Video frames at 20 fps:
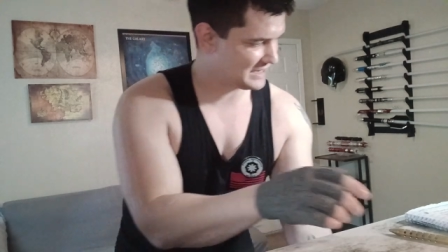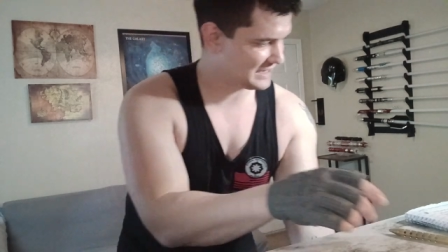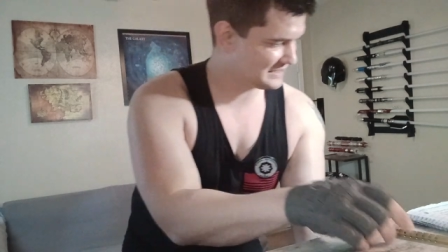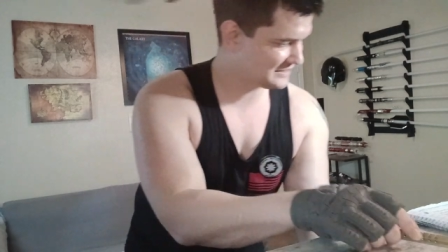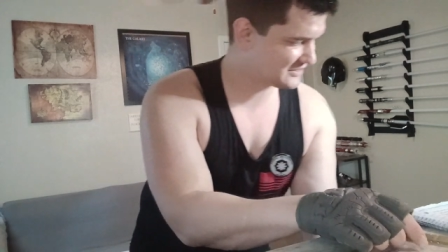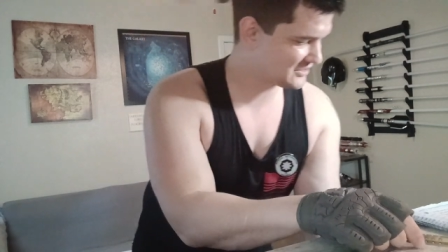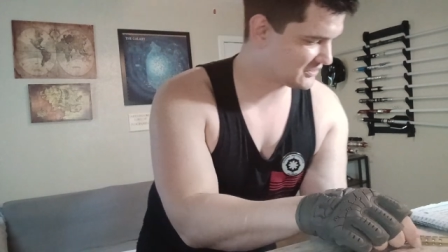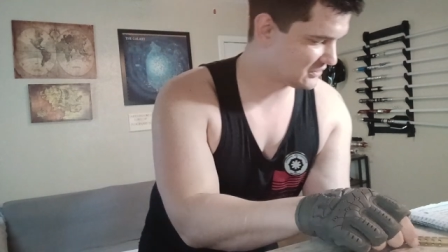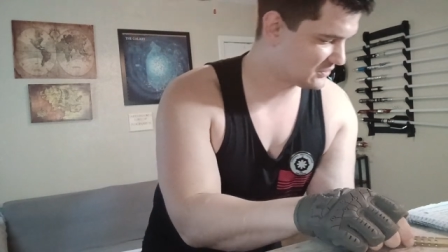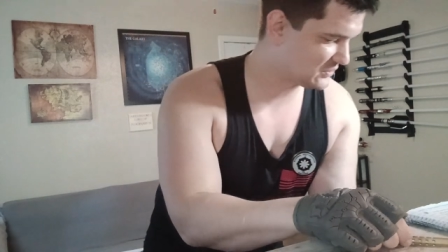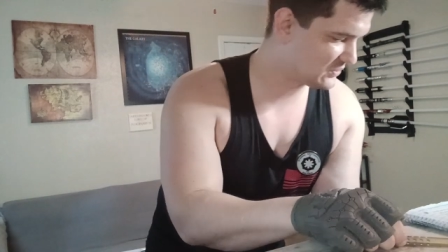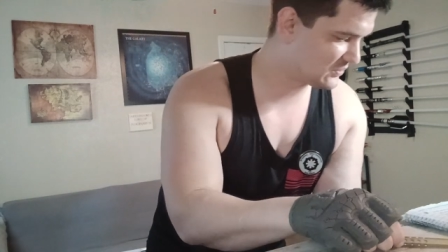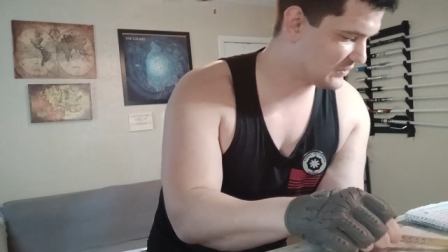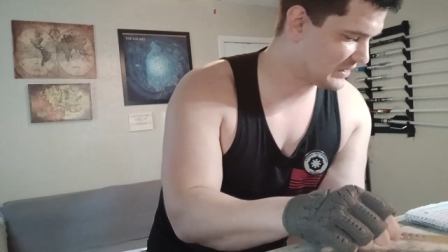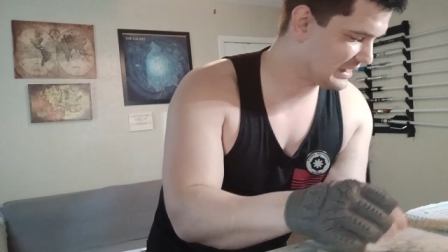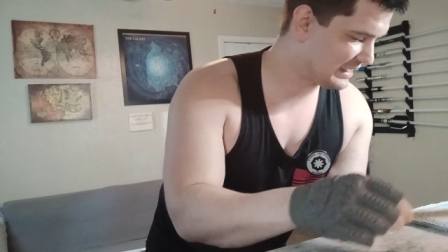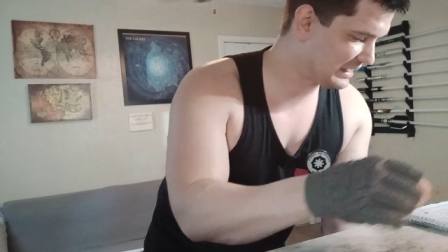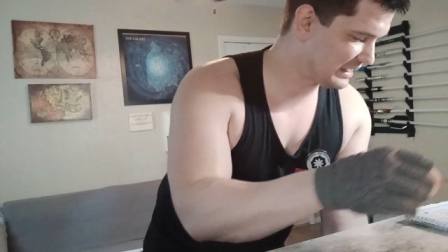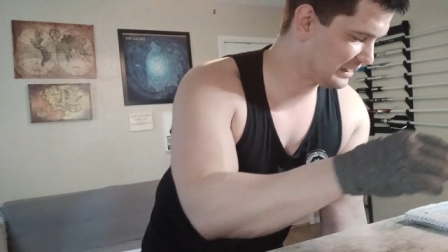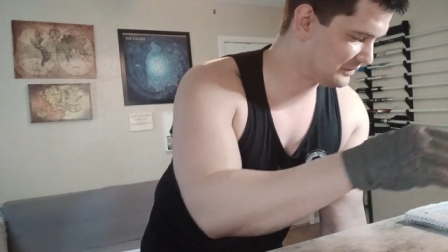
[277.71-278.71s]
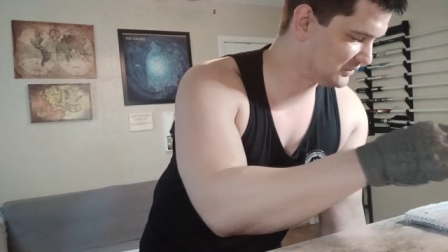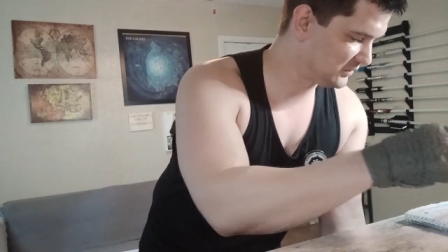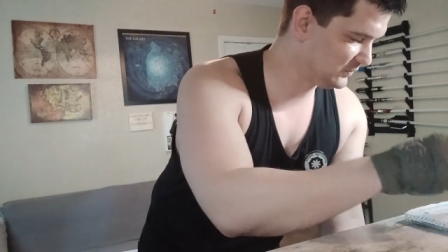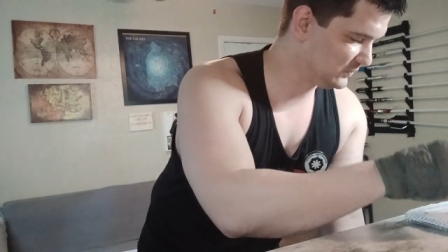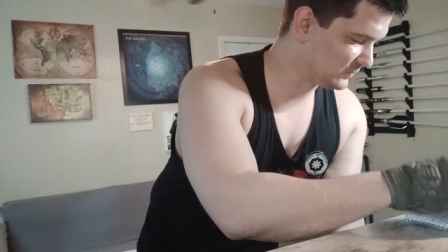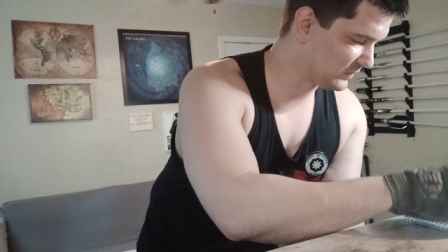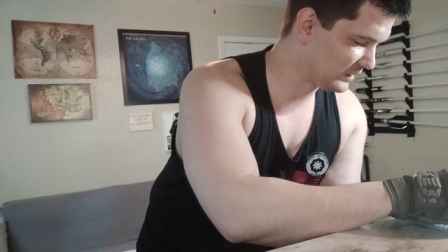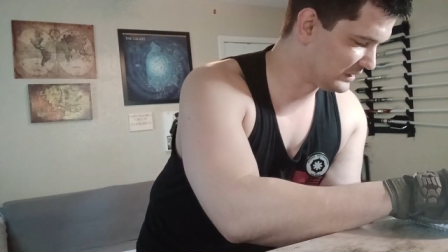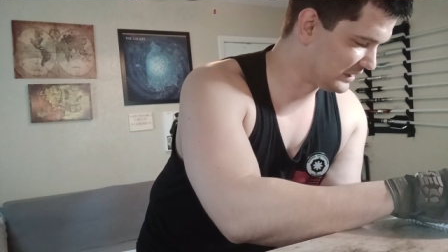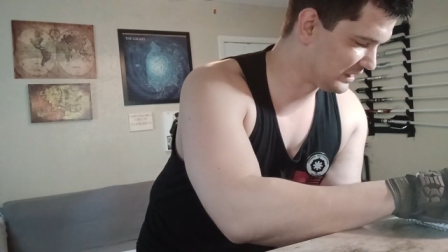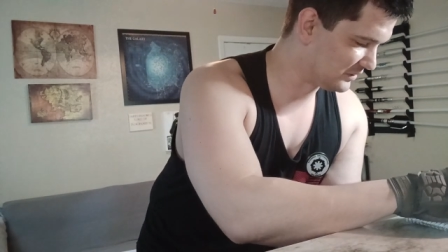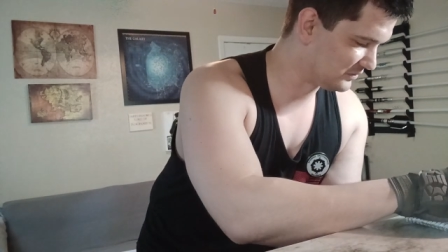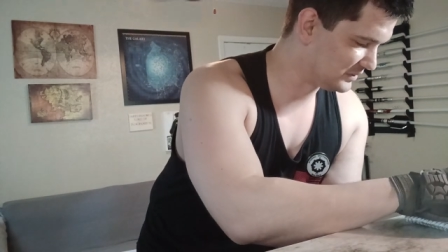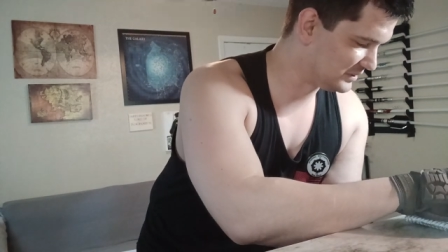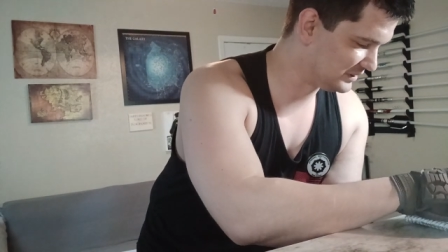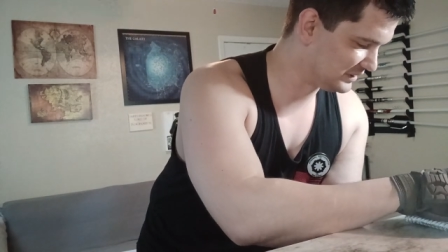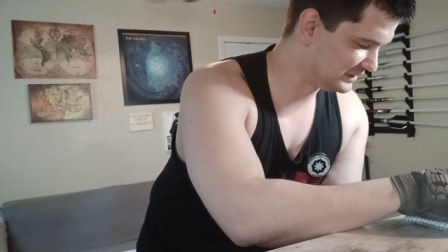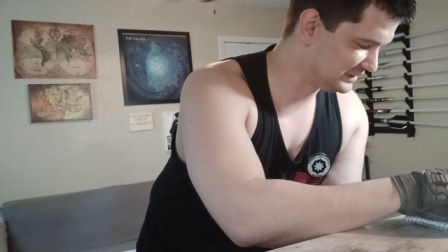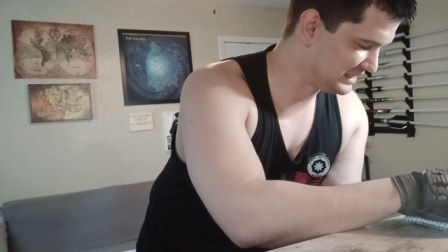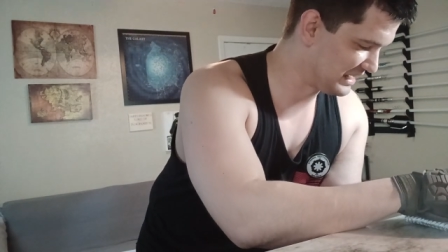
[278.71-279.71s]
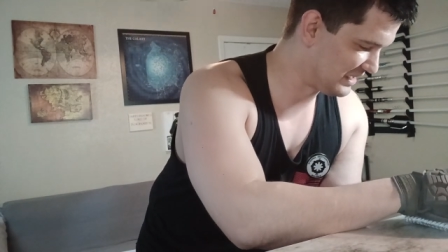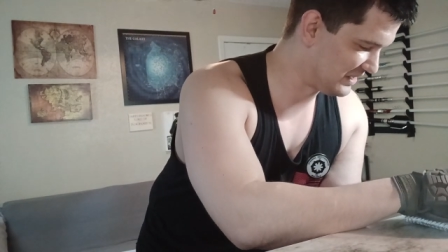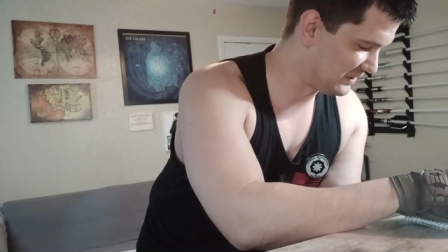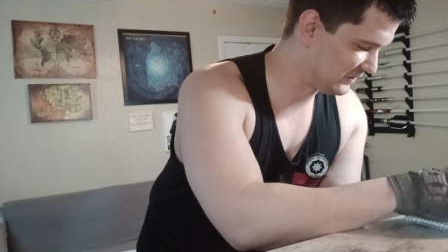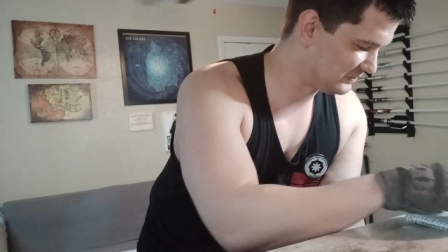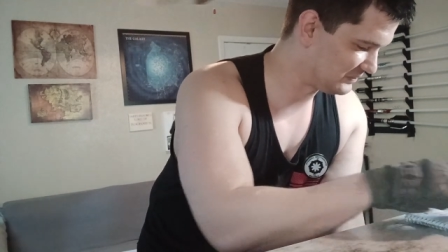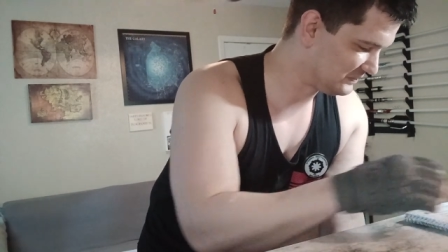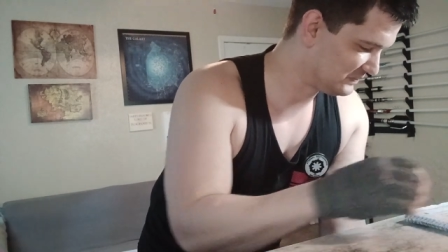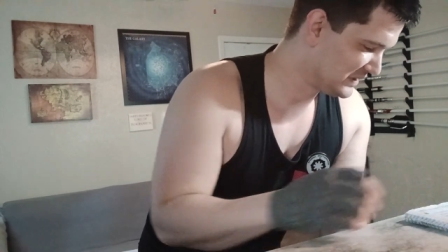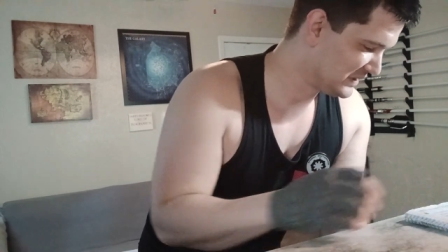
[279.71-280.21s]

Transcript: and so I have to write everything down.